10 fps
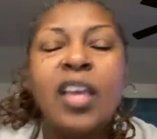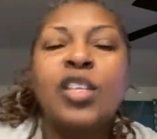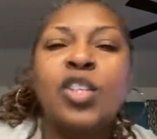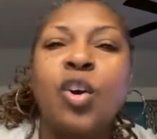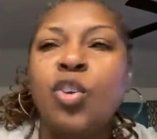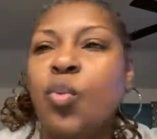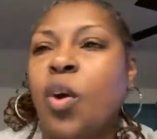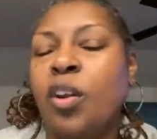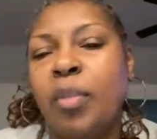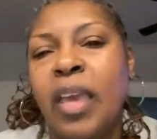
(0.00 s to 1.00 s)
So you
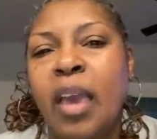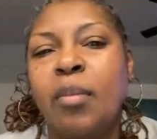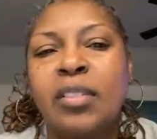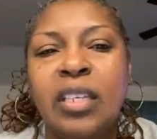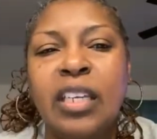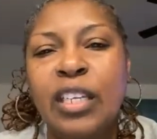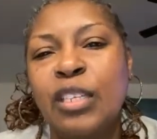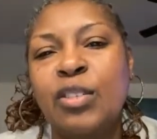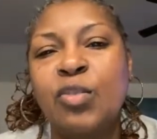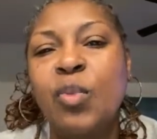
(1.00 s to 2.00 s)
want to be able to at
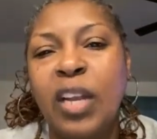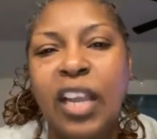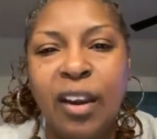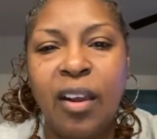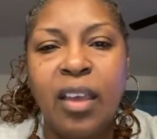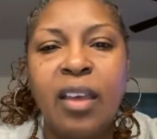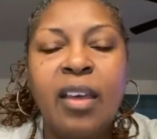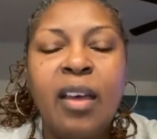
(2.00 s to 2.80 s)
least do one area